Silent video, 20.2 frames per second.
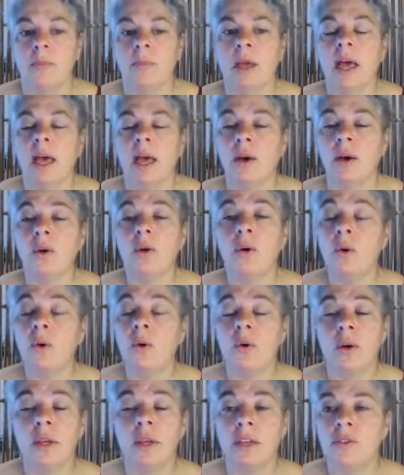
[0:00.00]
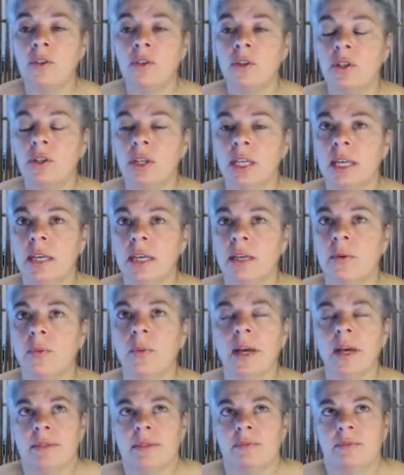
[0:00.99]
Or if you're
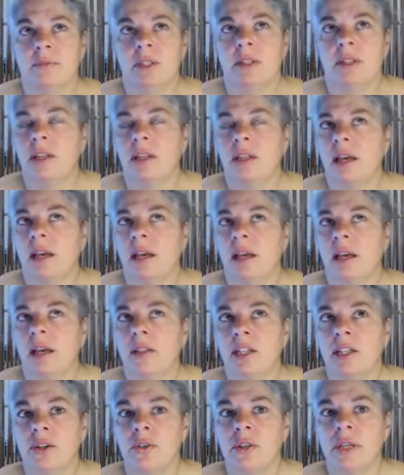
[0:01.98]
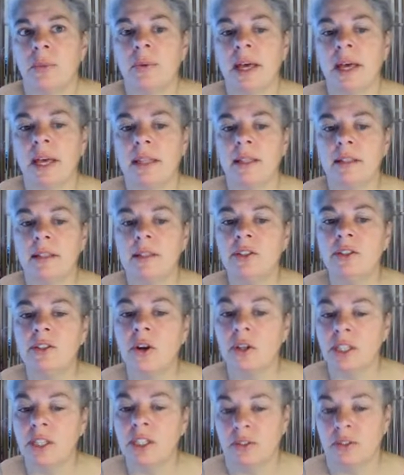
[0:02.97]
looking where at a career where
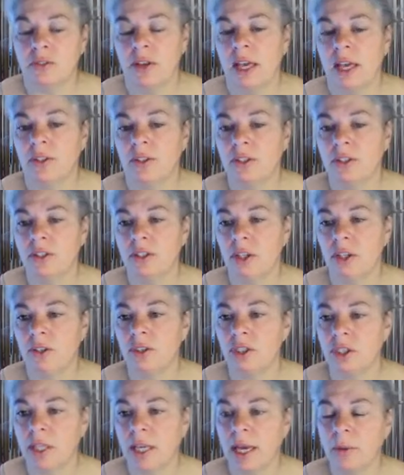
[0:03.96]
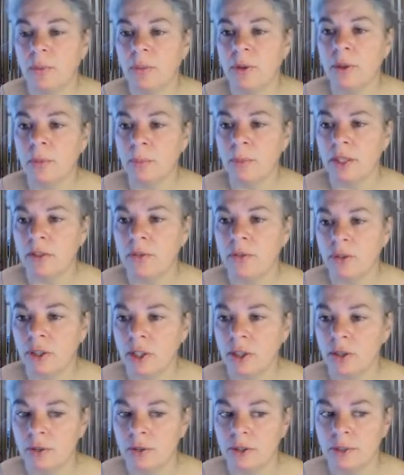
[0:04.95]
knowledge of health and social care will be
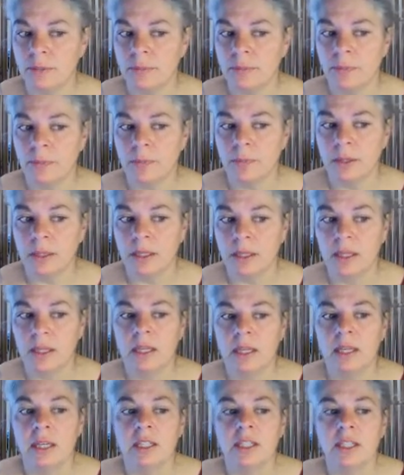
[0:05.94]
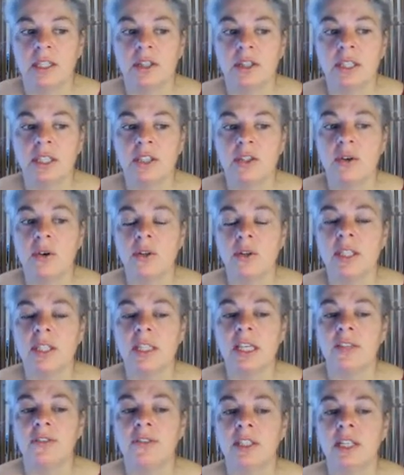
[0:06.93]
of use. So this
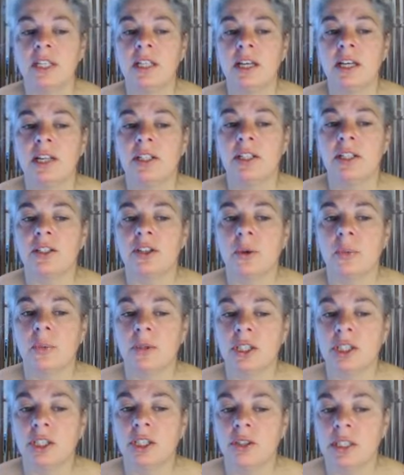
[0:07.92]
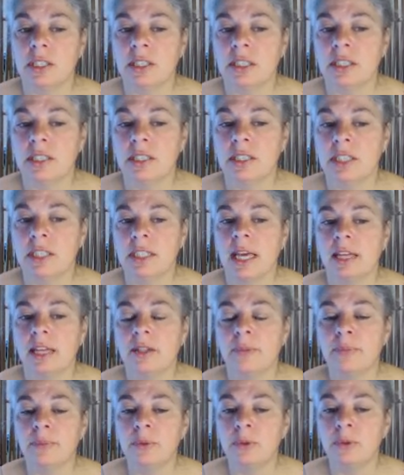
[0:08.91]
course gives the learners opportunity to
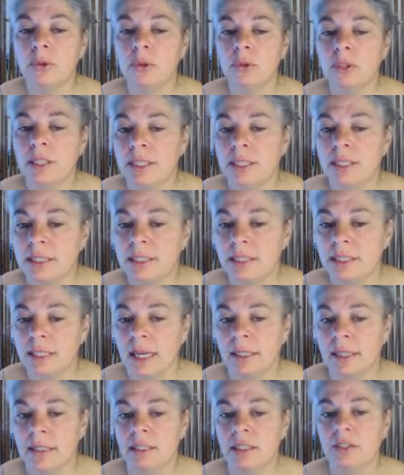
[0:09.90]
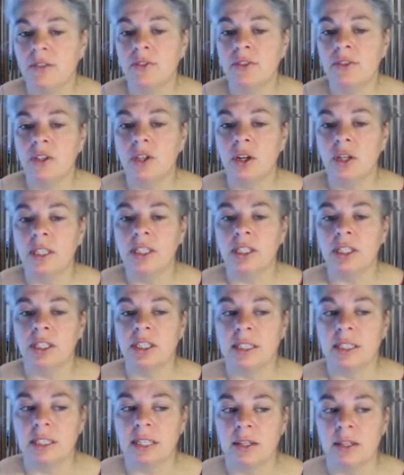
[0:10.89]
gain a broad understanding of
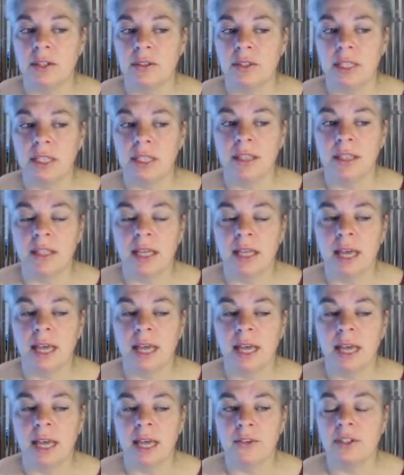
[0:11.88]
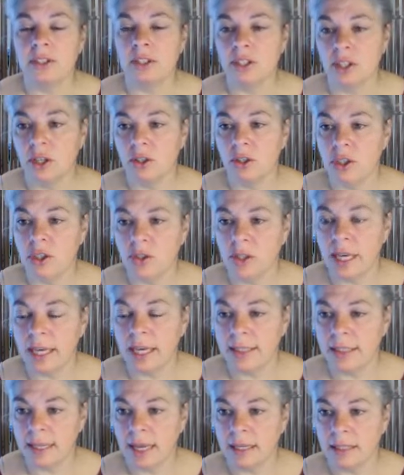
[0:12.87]
knowledge and skills in the health and social
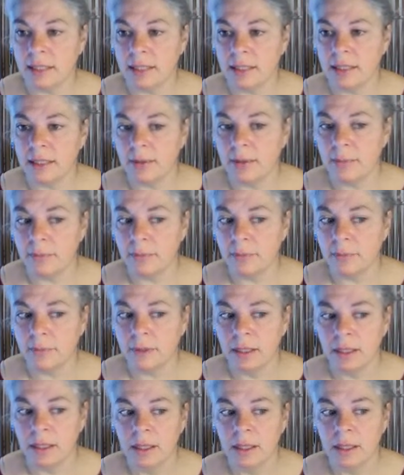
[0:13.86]
care sector.